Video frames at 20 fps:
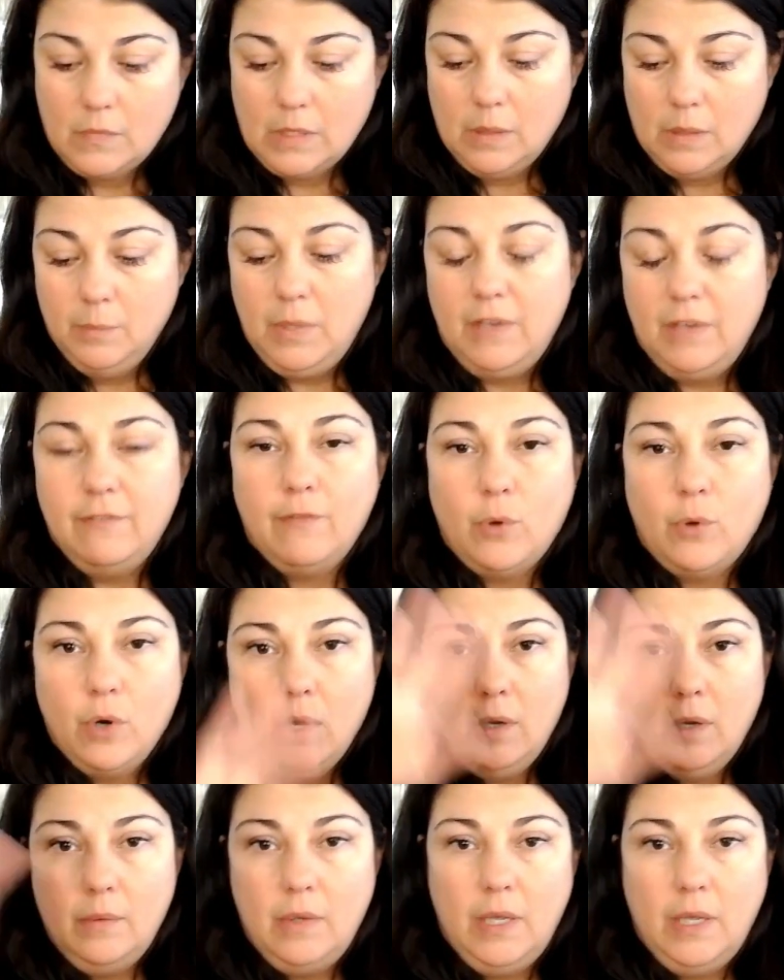
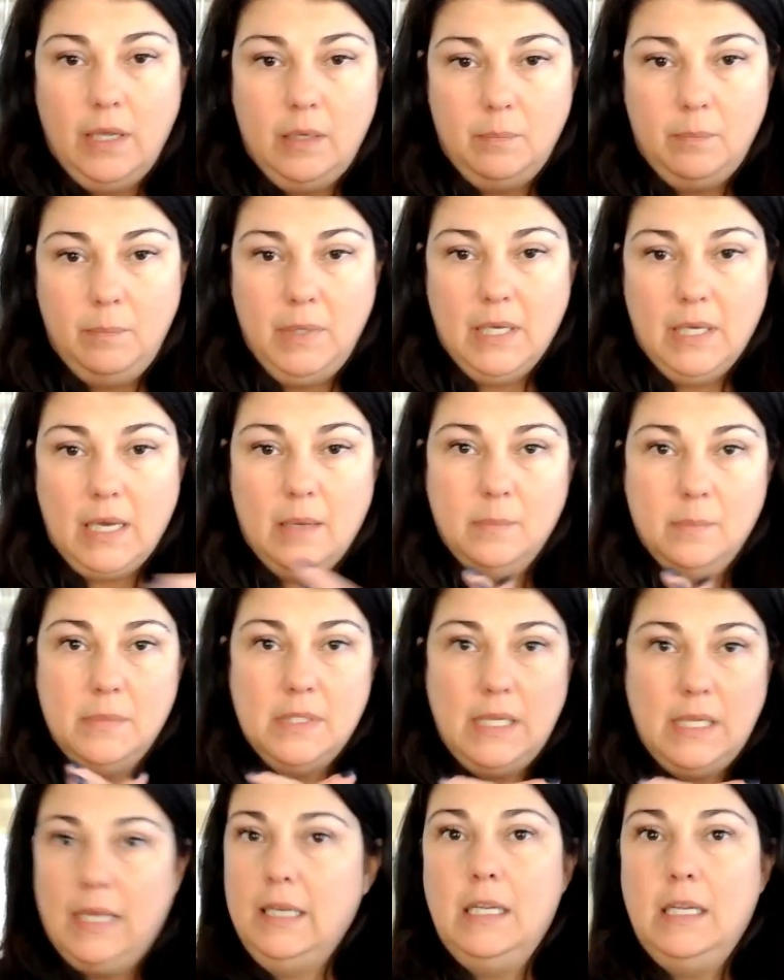before it becomes
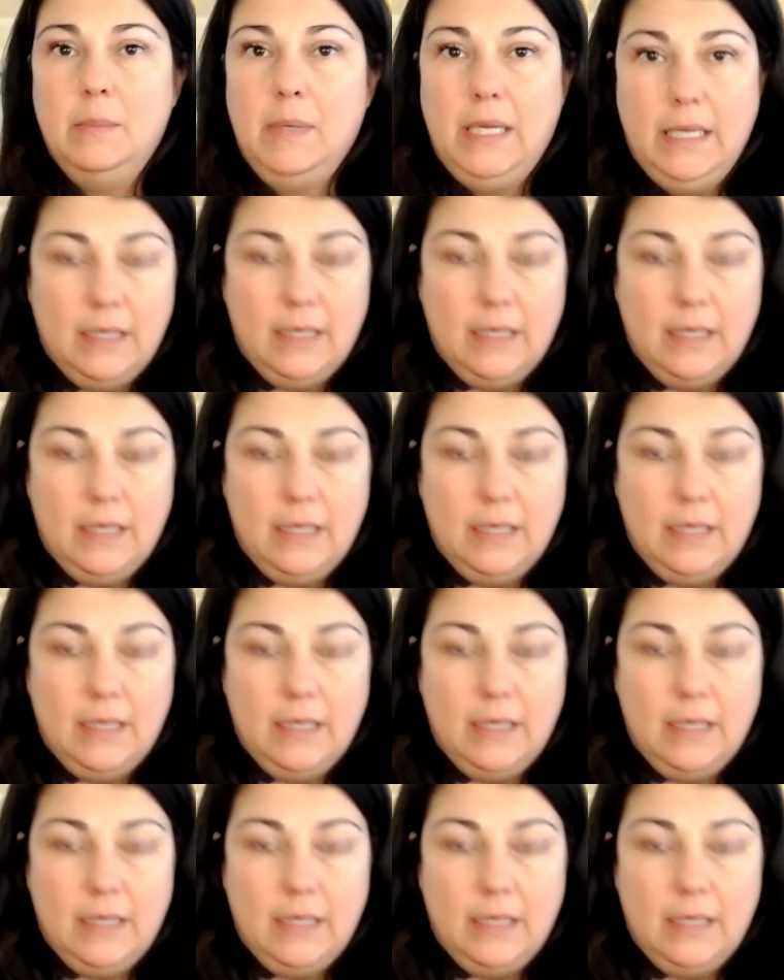anybody